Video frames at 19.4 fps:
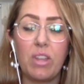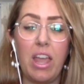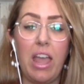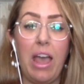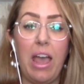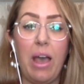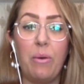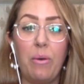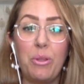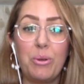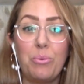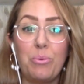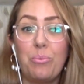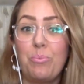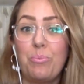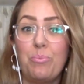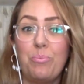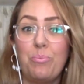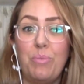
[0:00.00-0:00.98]
how
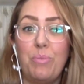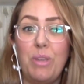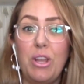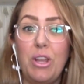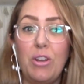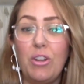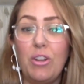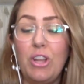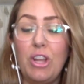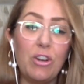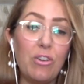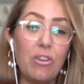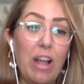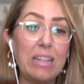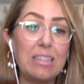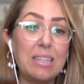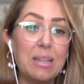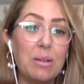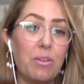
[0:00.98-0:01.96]
they're inter
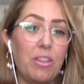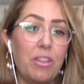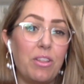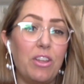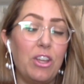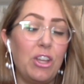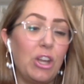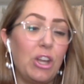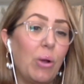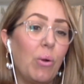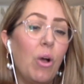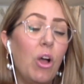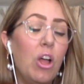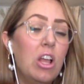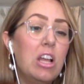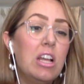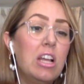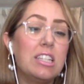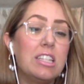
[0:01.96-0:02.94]
interacting with it, you know?
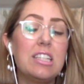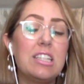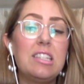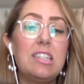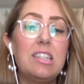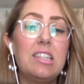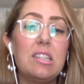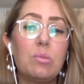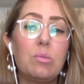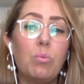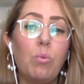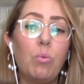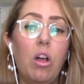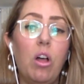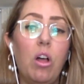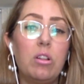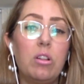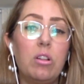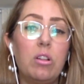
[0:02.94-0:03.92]
does this
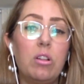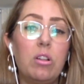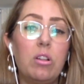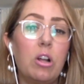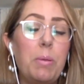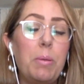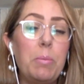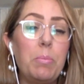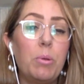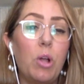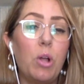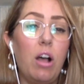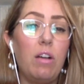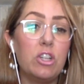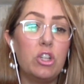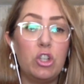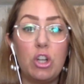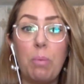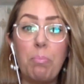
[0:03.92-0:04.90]
wall are people
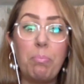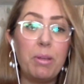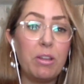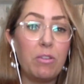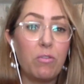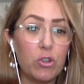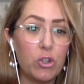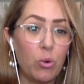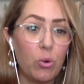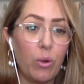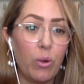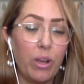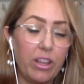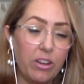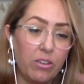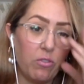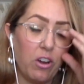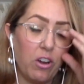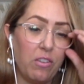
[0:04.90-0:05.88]
often jumping for joy
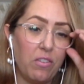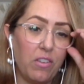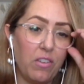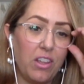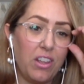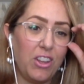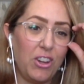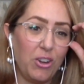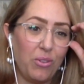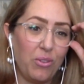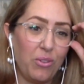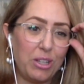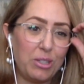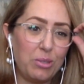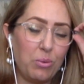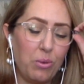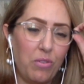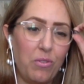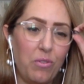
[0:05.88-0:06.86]
in front of it you know
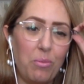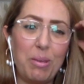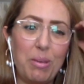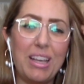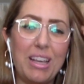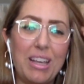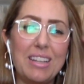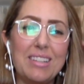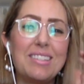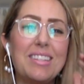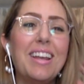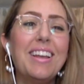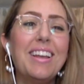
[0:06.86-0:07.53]
that's one of the biggest